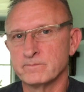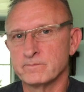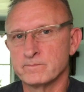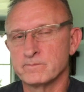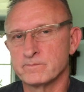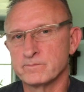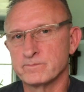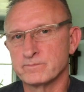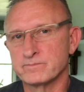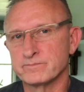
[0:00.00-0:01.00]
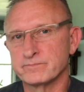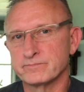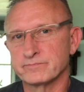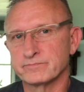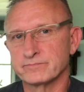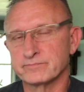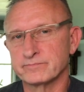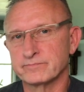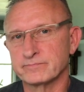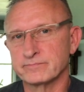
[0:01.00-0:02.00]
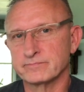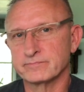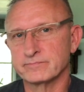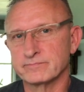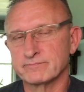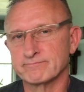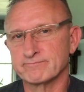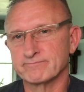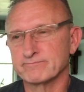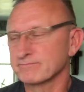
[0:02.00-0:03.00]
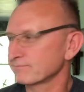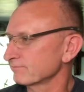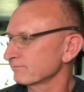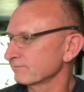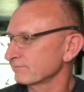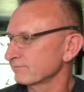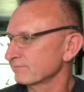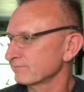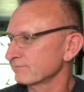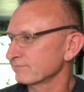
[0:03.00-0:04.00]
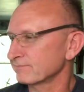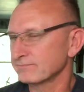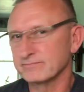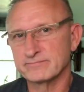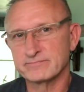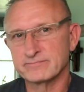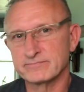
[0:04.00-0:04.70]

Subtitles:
This person isn't speaking.